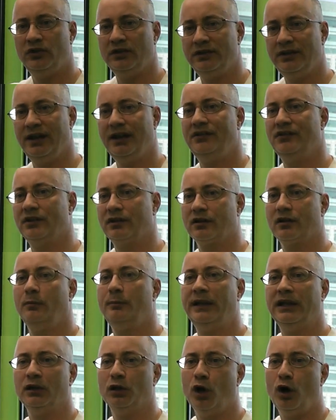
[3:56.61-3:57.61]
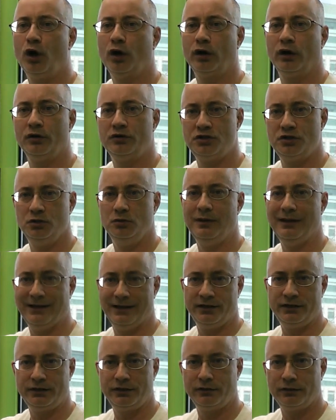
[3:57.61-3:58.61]
It takes a little bit longer to
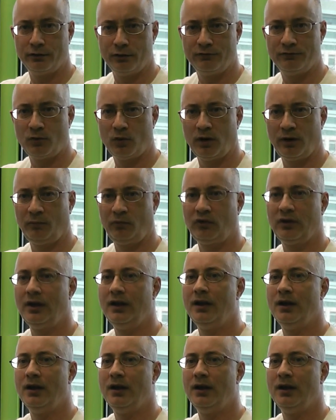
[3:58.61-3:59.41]
edit your uniforms,